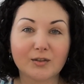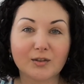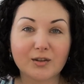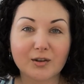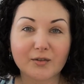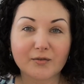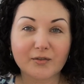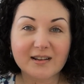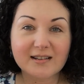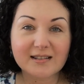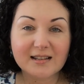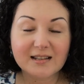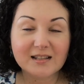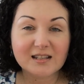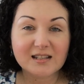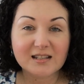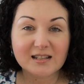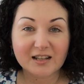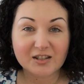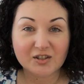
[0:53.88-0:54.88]
there
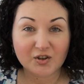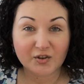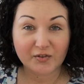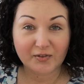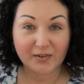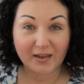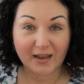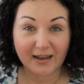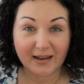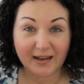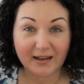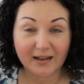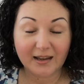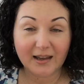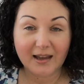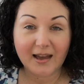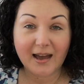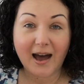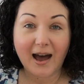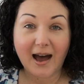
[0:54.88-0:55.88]
isn't such a
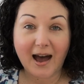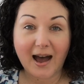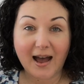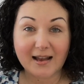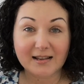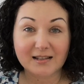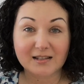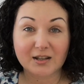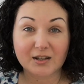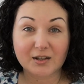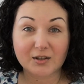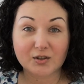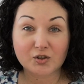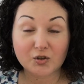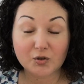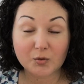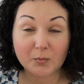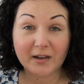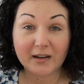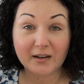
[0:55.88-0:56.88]
thing as
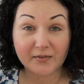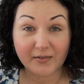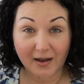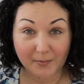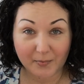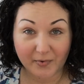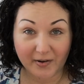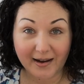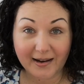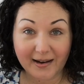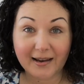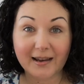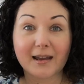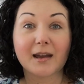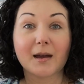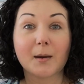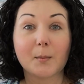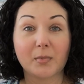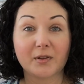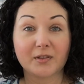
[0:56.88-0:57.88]
too many fabric,
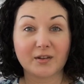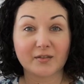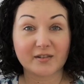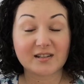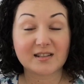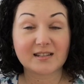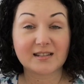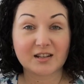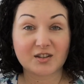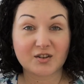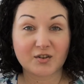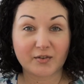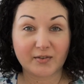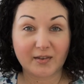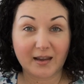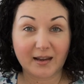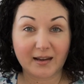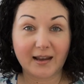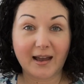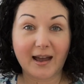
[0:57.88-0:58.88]
but there is such a
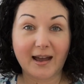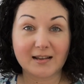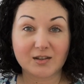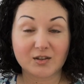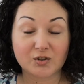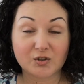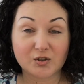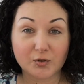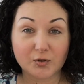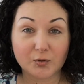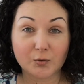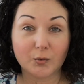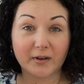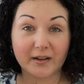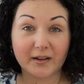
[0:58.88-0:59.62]
thing as too